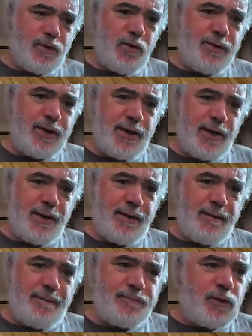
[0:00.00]
Okay,
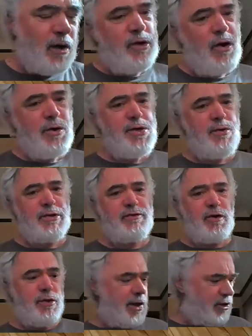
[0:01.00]
um, Cody, uh, let's
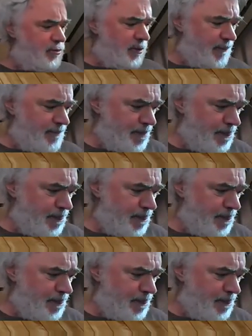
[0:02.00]
go to the next one.